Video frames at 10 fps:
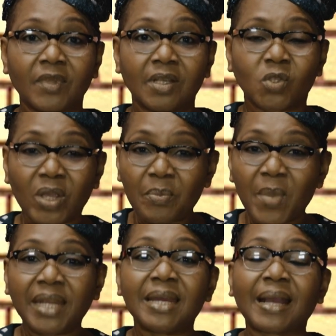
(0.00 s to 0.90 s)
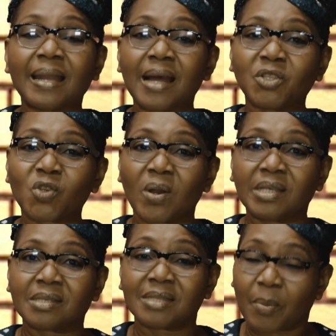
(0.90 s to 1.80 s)
So he made a carnal
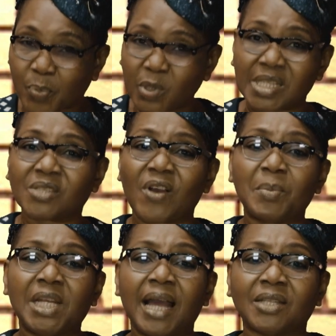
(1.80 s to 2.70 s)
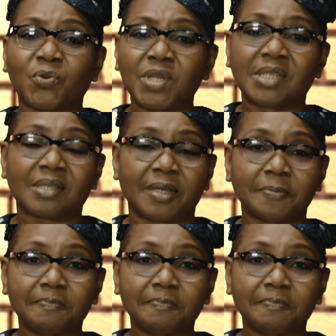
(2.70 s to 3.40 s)
choice that put his family at risk.